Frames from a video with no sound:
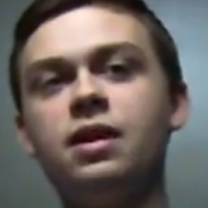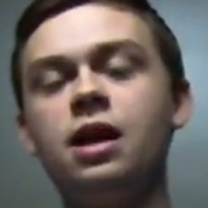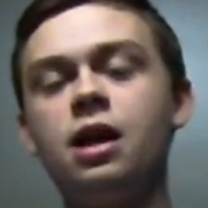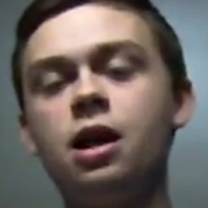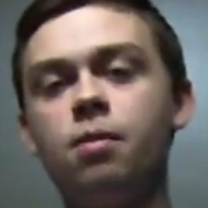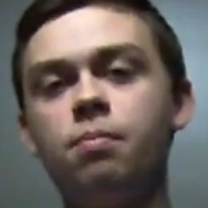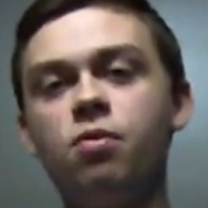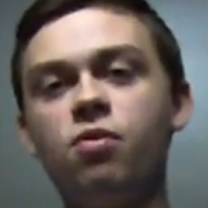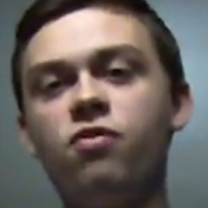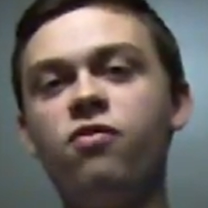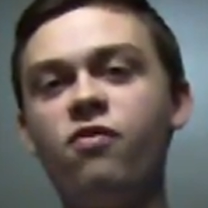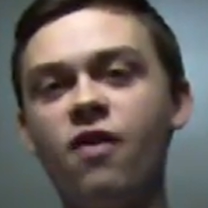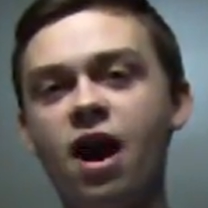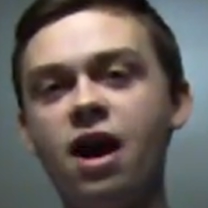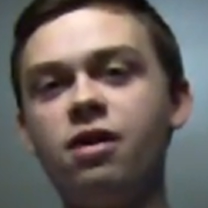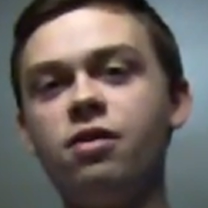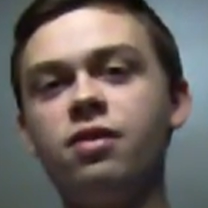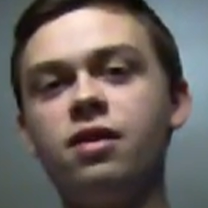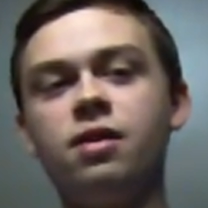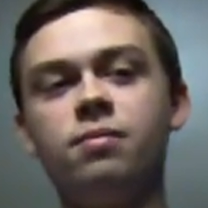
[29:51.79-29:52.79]
and I both
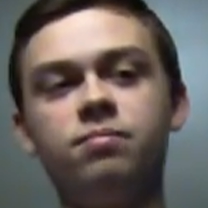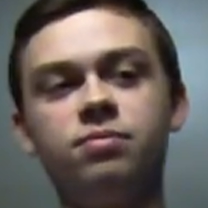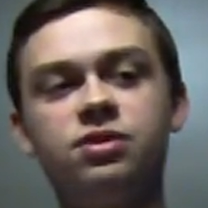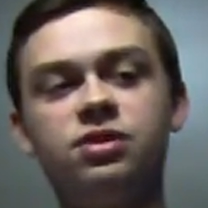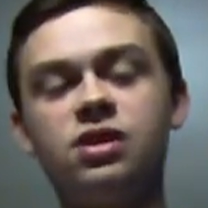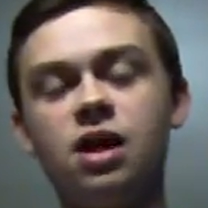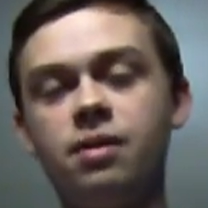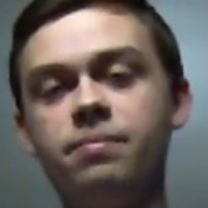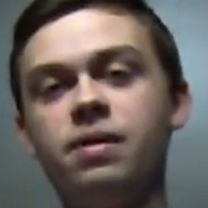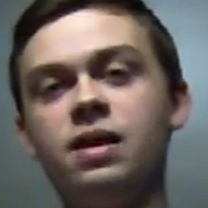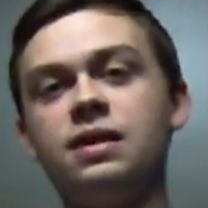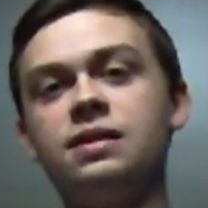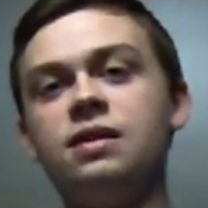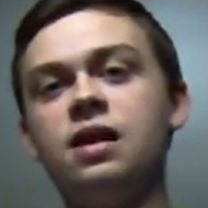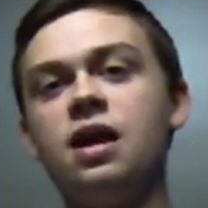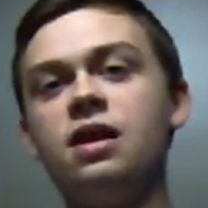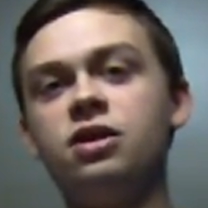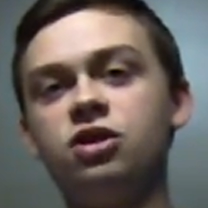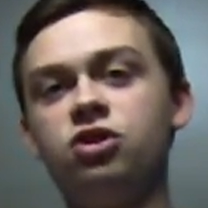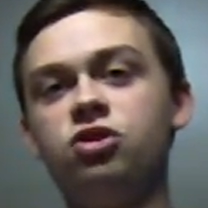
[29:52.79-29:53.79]
fire them side by
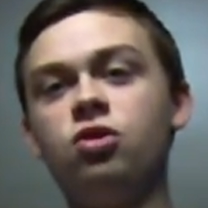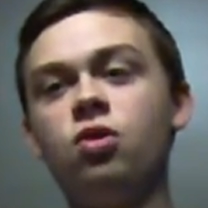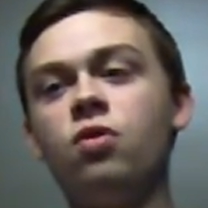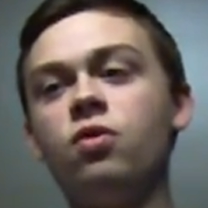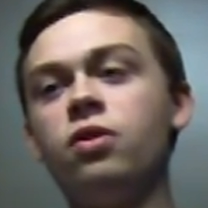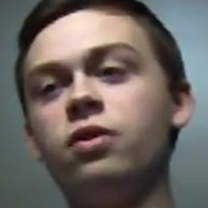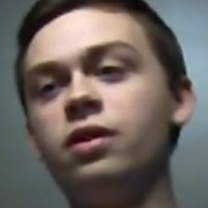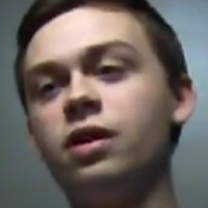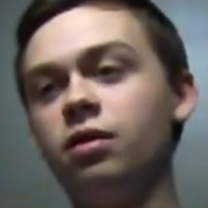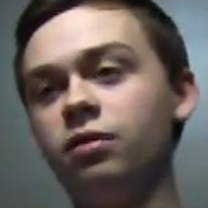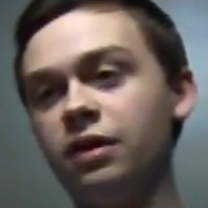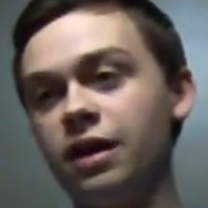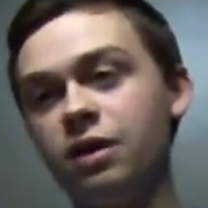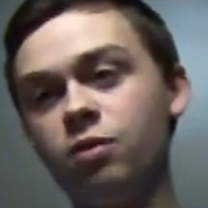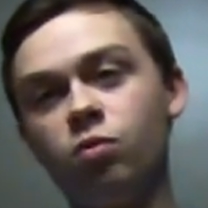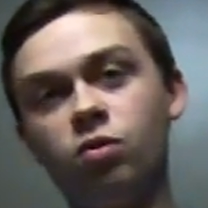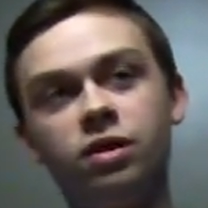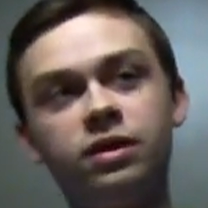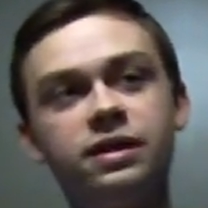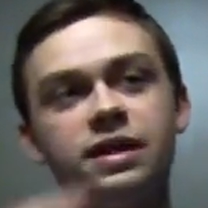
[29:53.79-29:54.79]
side to show you, and I'll lay
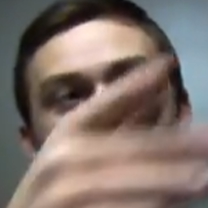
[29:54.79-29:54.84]
one